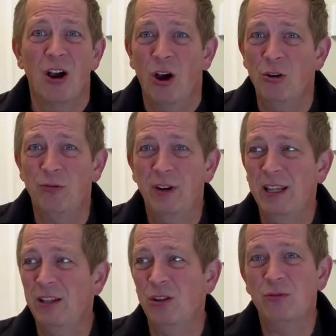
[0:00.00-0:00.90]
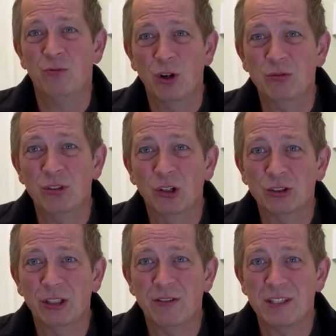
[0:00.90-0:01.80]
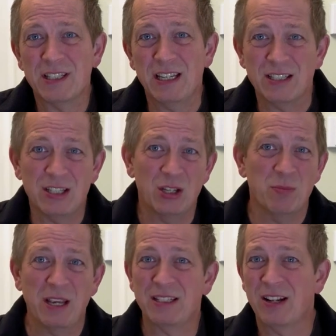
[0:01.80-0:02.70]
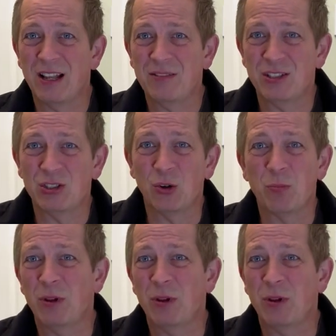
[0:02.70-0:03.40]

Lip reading: Hopefully that you've grown lots over the season and you may still have in stock,